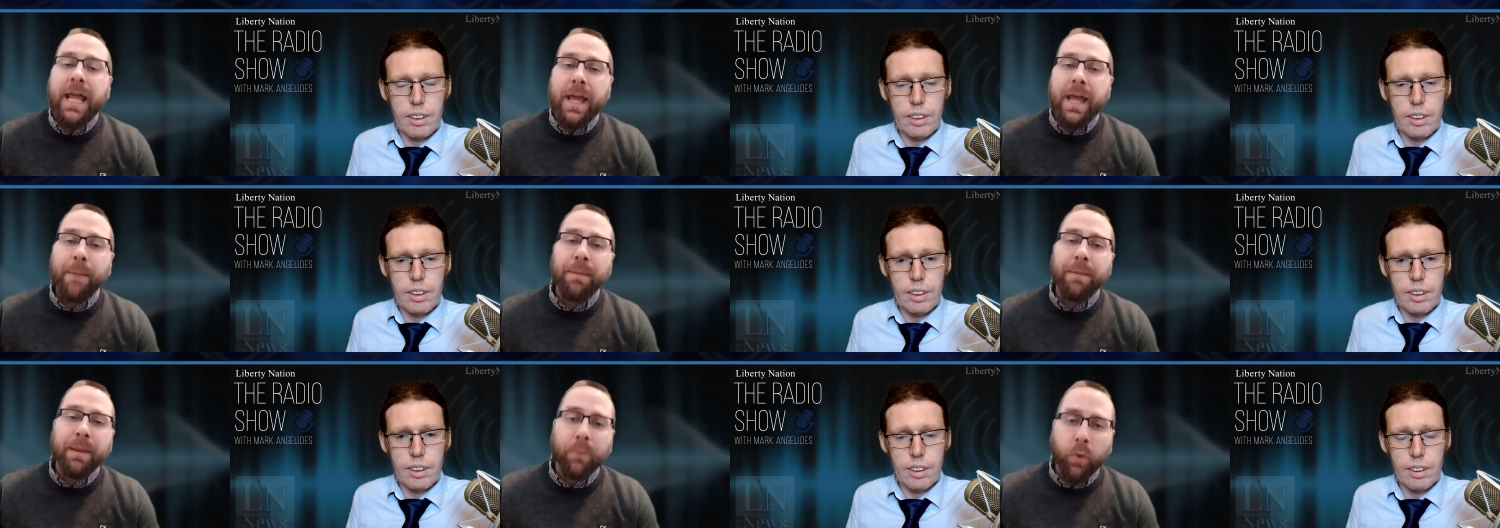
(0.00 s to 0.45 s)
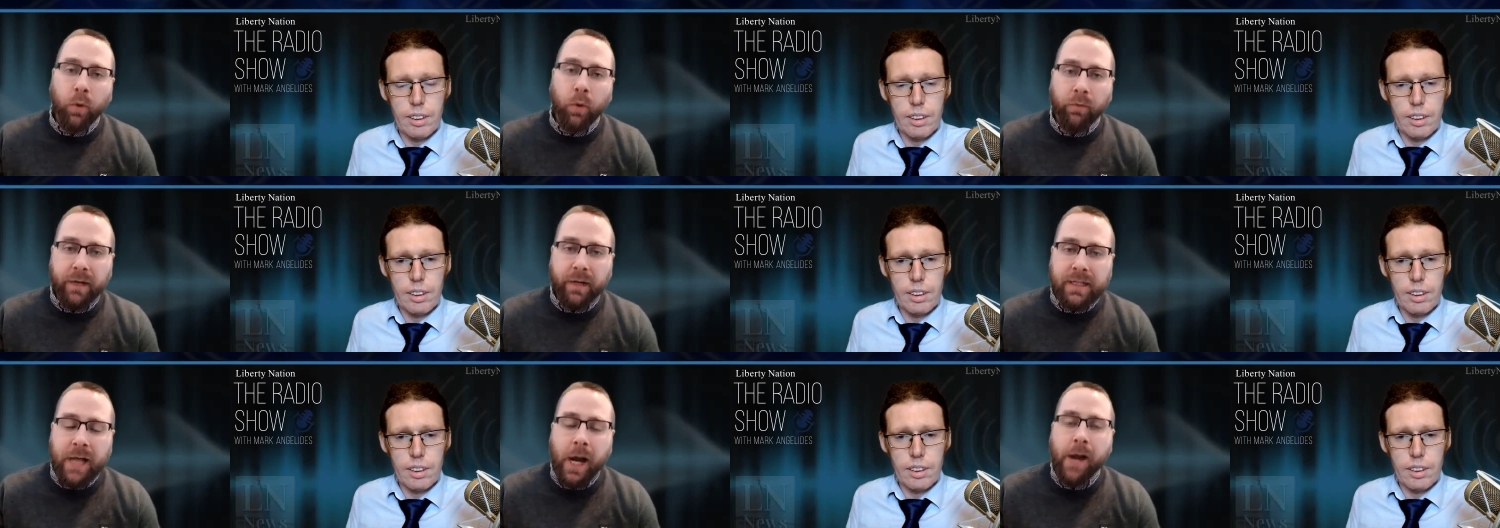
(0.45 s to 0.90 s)
Speaker 1: that people who
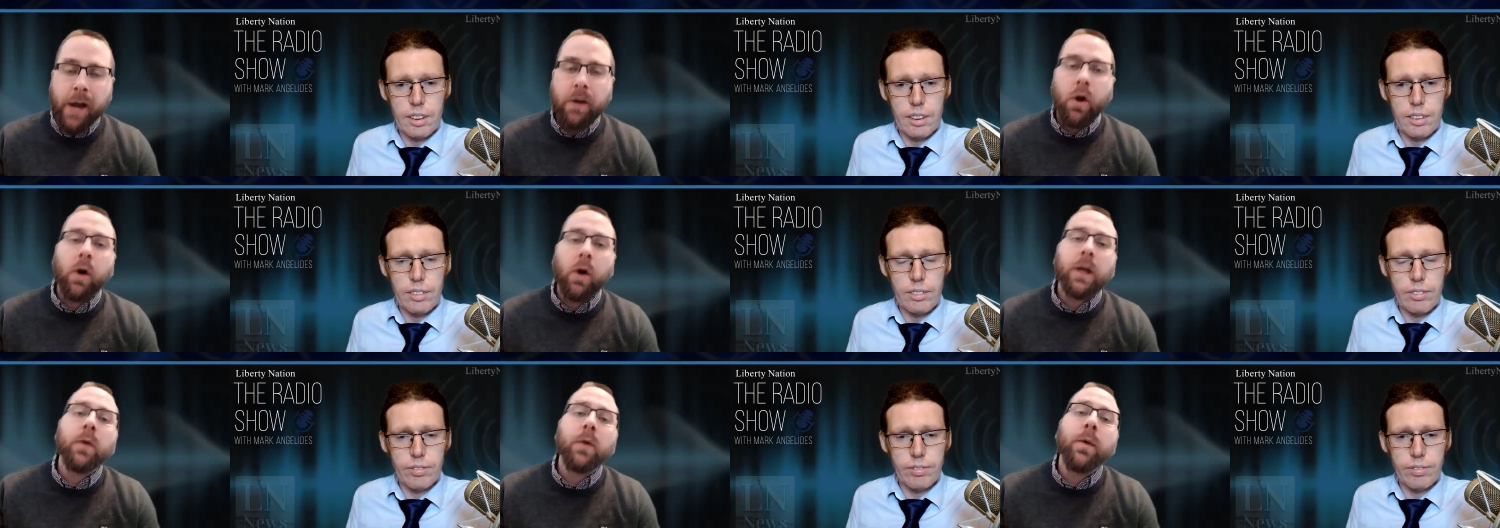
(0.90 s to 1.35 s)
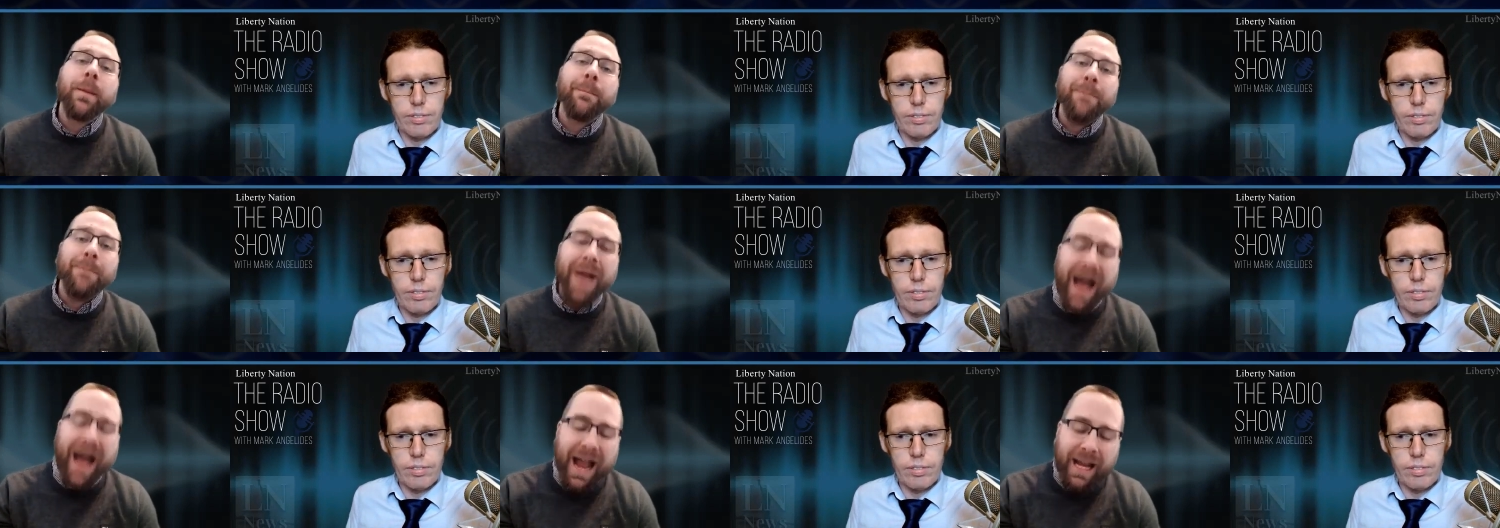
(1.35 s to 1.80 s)
retired are going
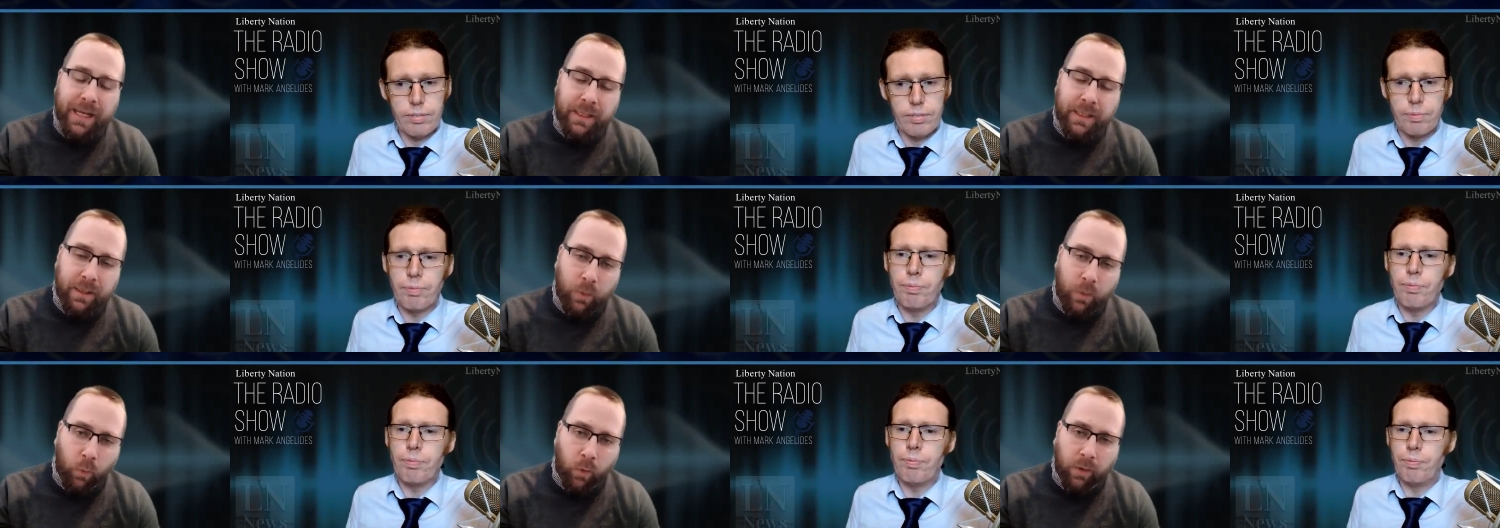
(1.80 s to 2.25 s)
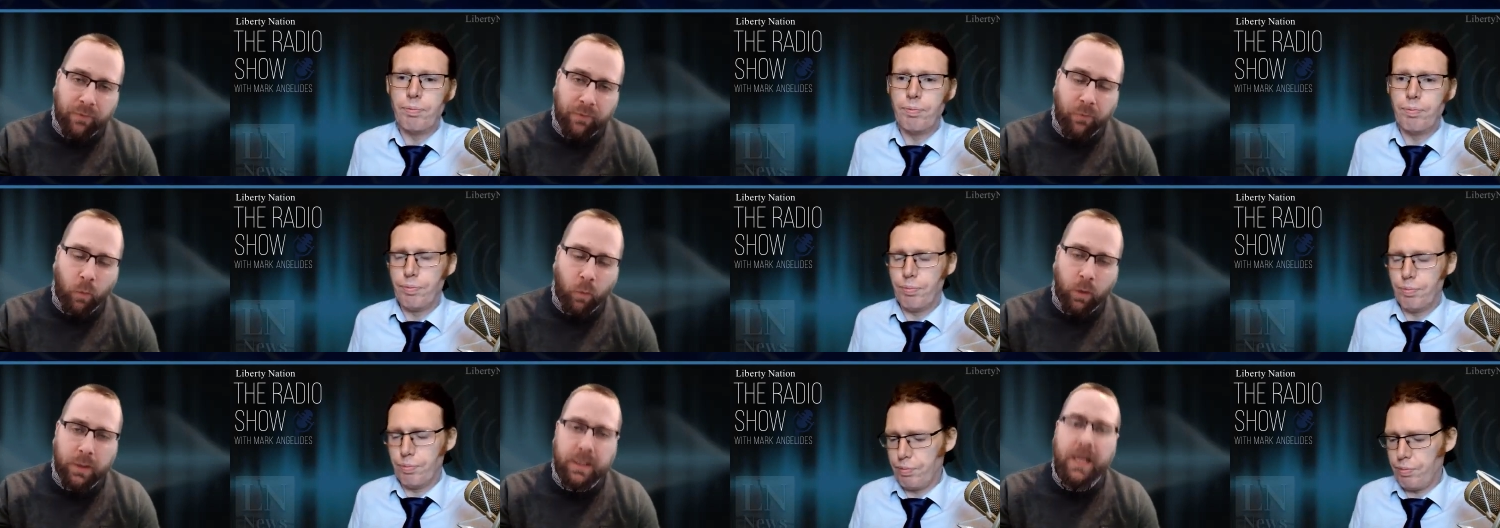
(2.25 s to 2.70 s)
back into the mm.
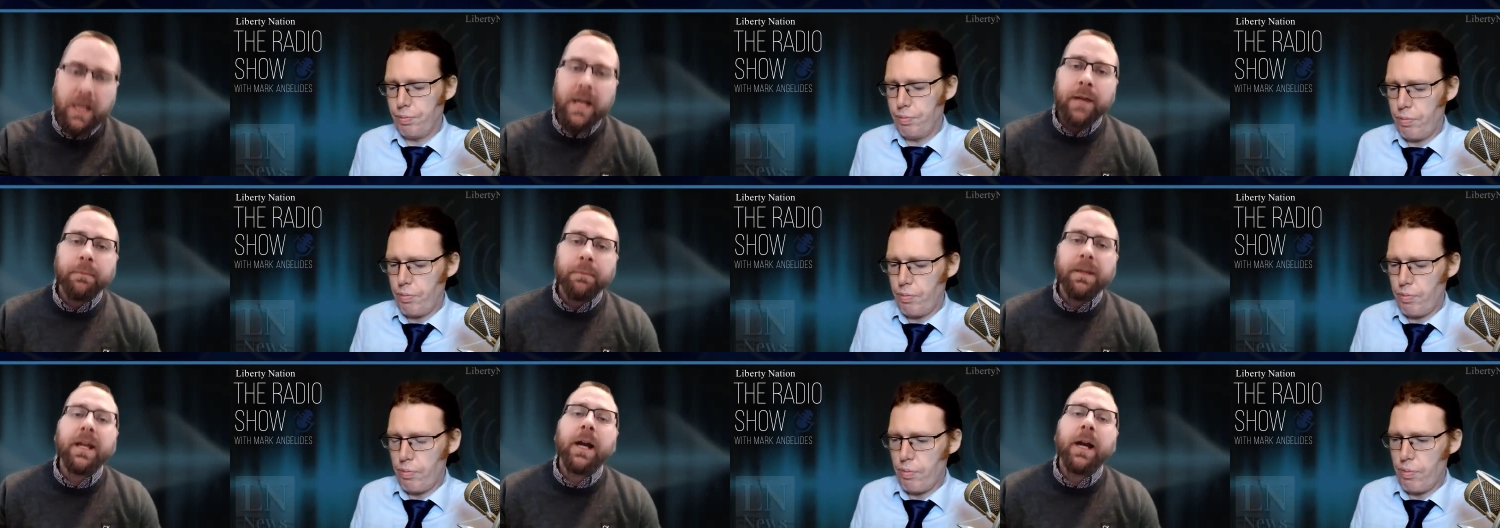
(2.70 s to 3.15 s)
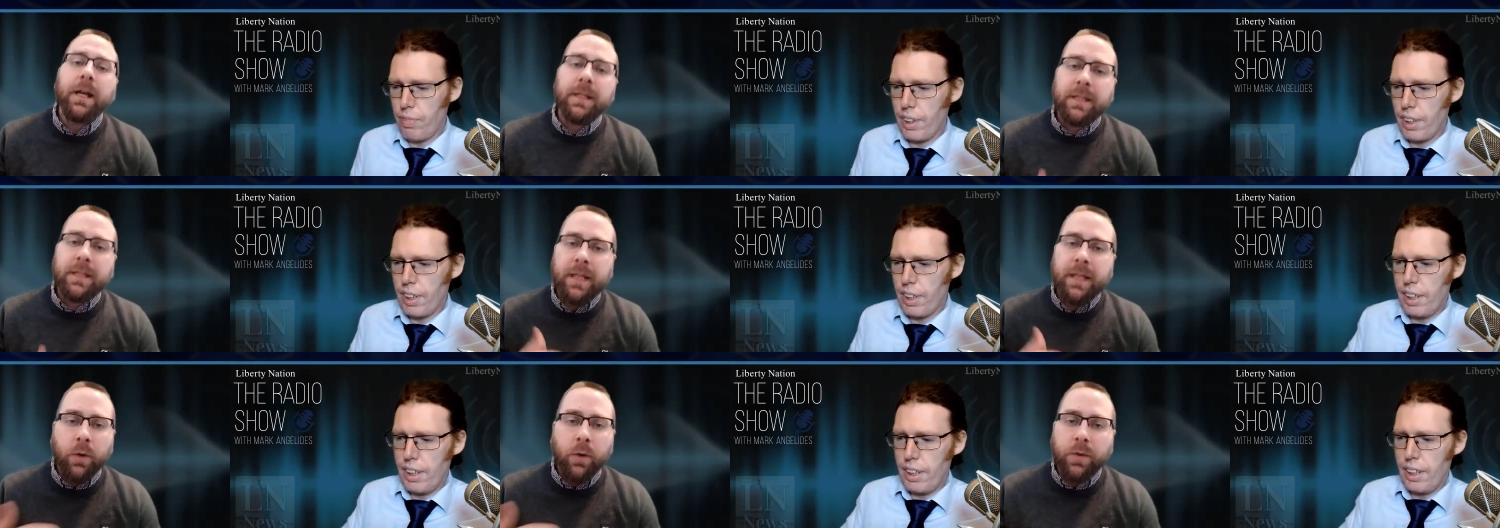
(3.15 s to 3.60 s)
workforce
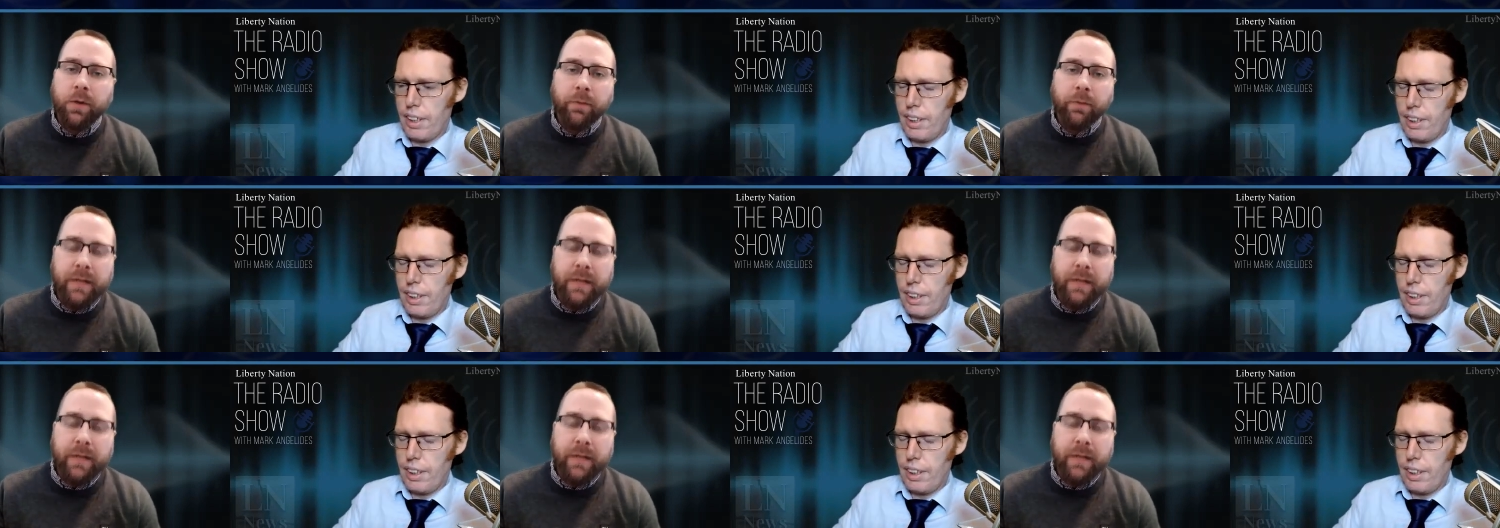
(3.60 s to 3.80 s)
because you know their